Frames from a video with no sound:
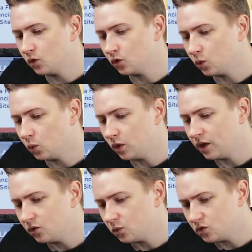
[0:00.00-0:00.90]
So
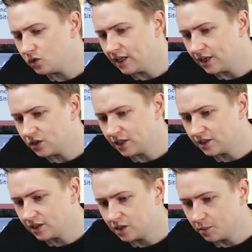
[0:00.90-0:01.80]
here's what's really
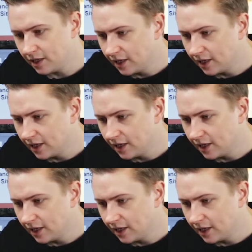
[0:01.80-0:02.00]
interesting to me.